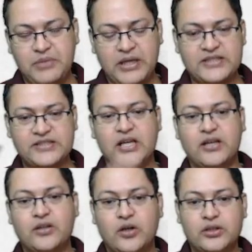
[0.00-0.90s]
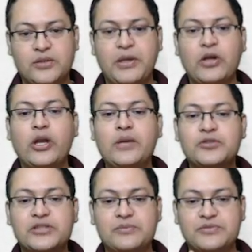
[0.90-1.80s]
Pakistan or the Bengali
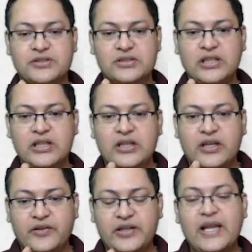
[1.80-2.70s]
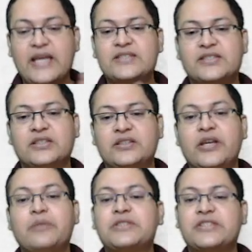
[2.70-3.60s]
Muslims realized
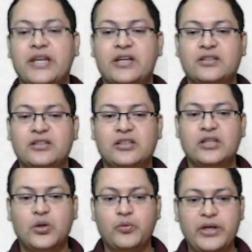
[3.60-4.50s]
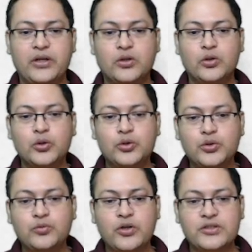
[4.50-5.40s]
their mistake when
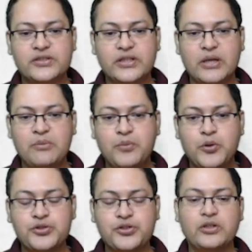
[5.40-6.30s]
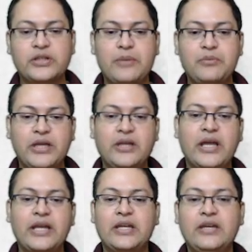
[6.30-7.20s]
Urdu was imposed on them in
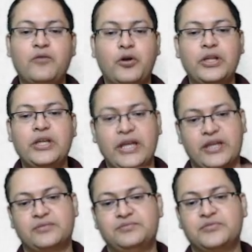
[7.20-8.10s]
1948.